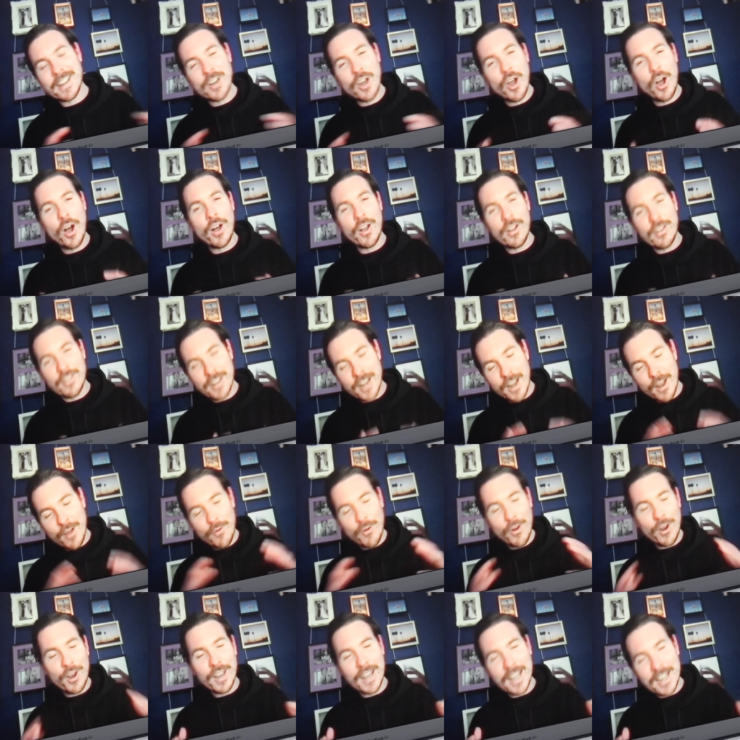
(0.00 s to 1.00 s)
Not, you know,
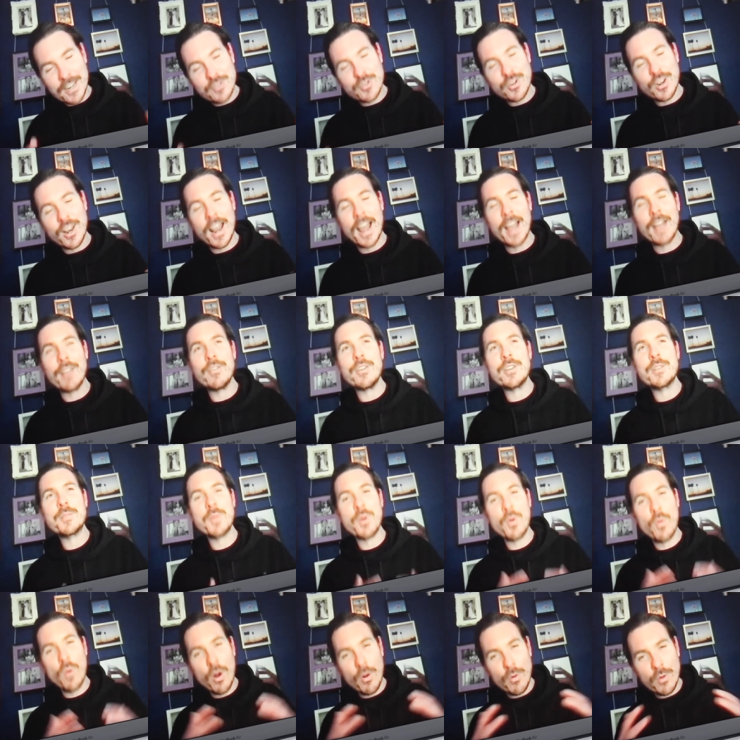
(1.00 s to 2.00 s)
not literal language,
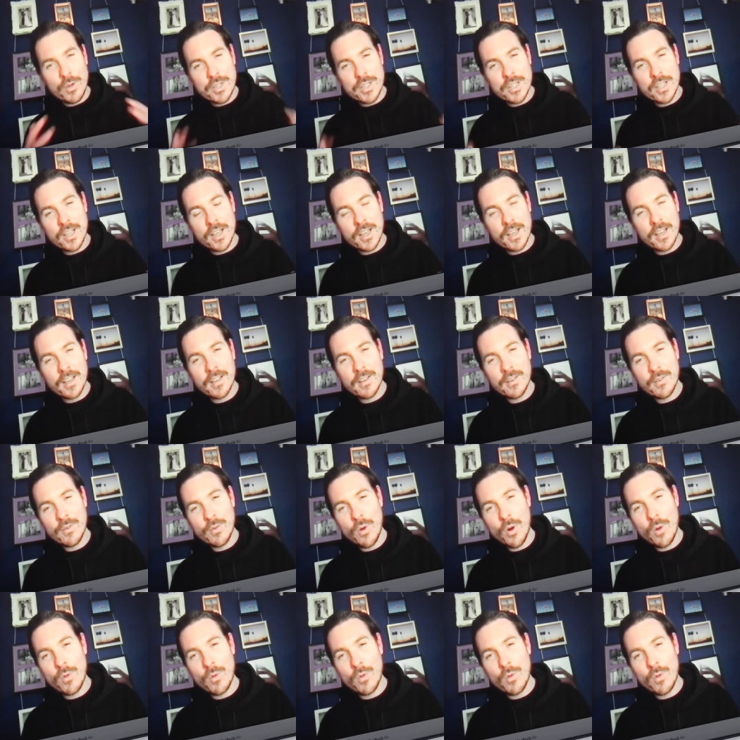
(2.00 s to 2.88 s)
but what was the, what